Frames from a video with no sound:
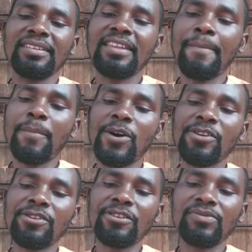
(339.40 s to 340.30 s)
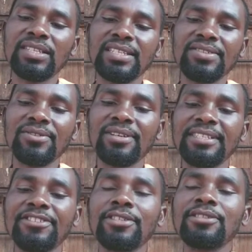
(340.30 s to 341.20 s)
The moral of this
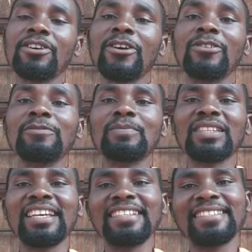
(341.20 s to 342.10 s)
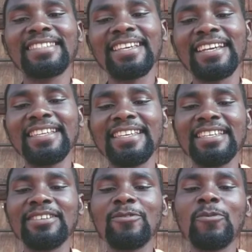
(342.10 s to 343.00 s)
story is slow and
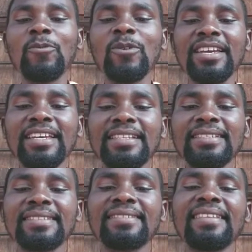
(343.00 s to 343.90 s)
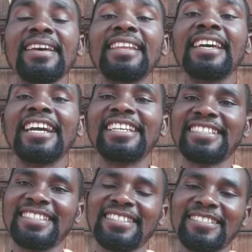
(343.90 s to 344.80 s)
steady wins the
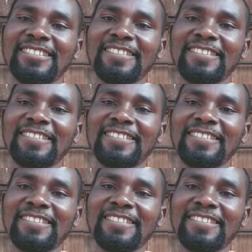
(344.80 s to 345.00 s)
race.